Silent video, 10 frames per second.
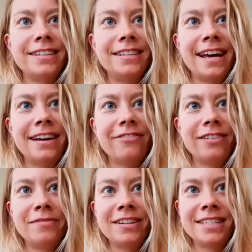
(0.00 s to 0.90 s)
to get
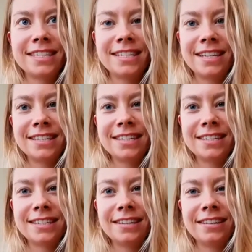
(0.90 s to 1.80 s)
from
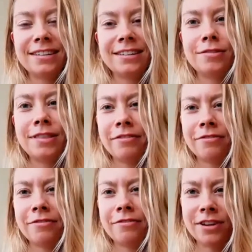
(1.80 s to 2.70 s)
resistance to that
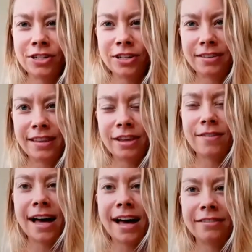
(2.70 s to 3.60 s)
vision that
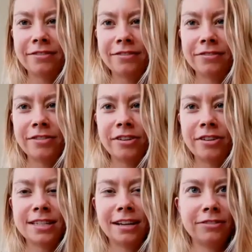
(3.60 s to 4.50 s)
you have of
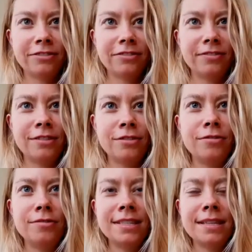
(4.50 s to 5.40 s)
yourself
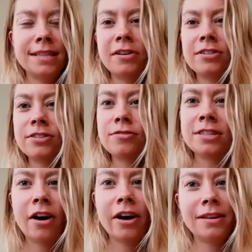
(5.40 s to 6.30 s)
who is a person who's
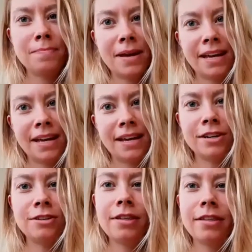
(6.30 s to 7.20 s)
not in pain, who
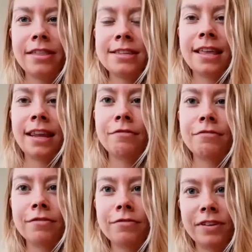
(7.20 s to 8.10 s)
can do the things they love
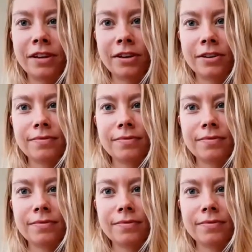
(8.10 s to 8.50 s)
without fear.